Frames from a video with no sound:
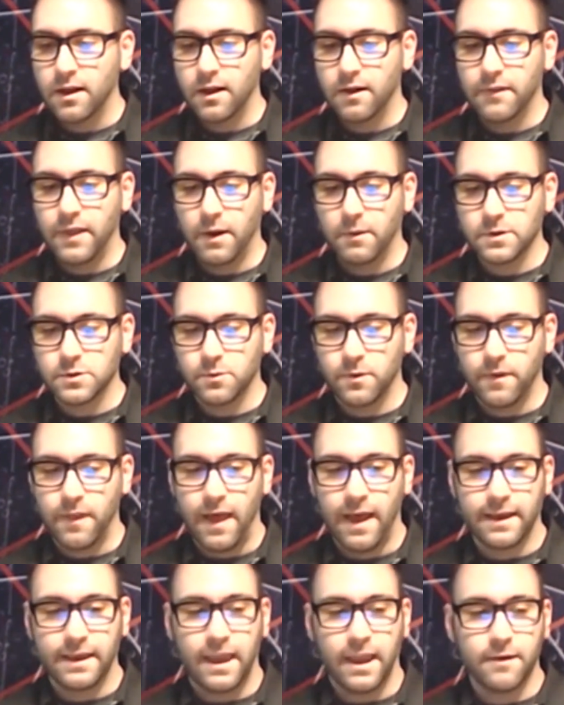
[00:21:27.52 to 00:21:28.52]
that was where
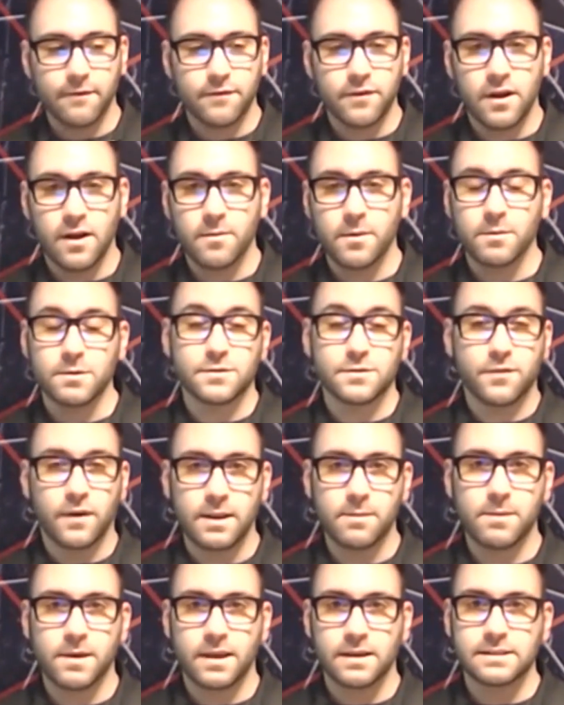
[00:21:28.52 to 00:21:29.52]
that came from. It was
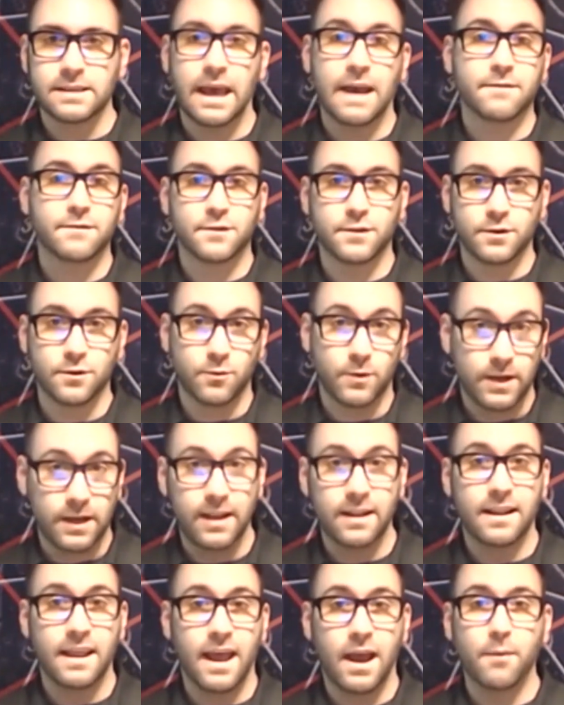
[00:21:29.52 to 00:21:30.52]
funny because after we
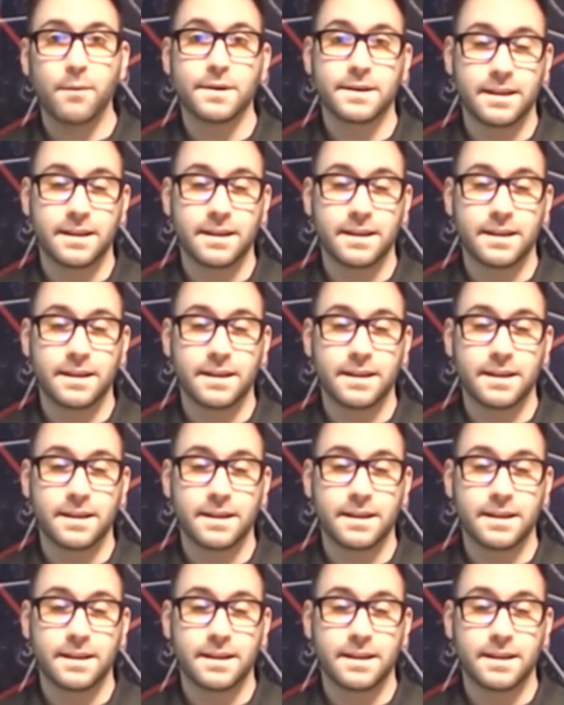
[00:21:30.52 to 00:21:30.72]
did that,